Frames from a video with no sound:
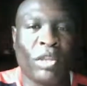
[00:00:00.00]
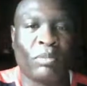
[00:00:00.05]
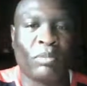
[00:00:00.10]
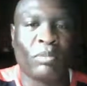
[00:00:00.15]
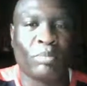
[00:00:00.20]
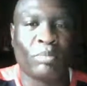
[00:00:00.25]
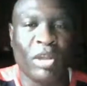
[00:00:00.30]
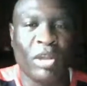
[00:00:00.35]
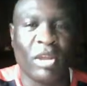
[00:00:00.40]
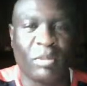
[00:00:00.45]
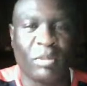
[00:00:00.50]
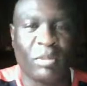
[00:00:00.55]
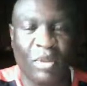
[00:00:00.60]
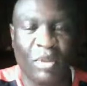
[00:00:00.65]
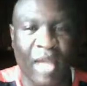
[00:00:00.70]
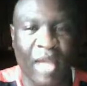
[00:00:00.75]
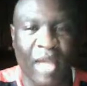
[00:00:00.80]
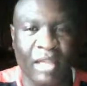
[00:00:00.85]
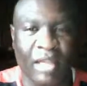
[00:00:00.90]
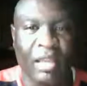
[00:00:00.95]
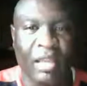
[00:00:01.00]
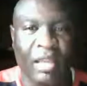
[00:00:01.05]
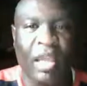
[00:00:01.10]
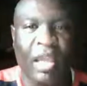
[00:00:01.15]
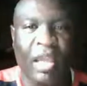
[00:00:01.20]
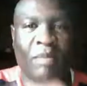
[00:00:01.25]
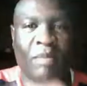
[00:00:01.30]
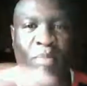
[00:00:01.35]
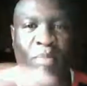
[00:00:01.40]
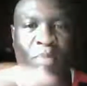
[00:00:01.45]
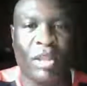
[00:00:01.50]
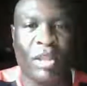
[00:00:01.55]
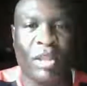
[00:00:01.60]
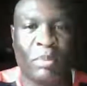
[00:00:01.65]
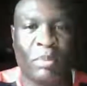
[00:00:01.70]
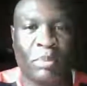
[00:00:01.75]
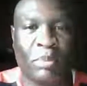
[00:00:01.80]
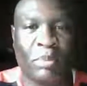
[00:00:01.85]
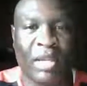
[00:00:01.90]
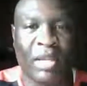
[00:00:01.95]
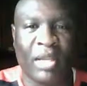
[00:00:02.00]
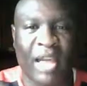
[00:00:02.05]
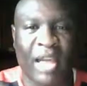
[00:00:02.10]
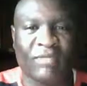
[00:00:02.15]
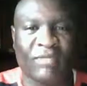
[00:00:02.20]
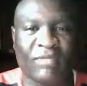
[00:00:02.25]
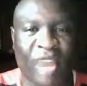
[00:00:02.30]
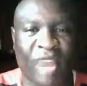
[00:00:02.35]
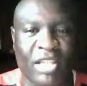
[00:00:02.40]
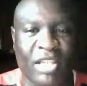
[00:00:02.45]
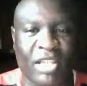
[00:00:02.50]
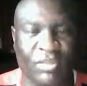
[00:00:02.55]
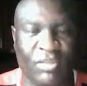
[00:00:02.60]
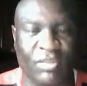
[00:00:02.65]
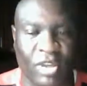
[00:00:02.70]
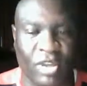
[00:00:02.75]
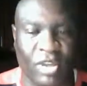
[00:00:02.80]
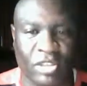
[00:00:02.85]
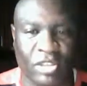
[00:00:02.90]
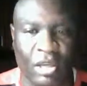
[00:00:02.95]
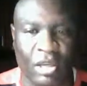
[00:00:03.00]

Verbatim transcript: Brother Polight and Brother Polight vice versa.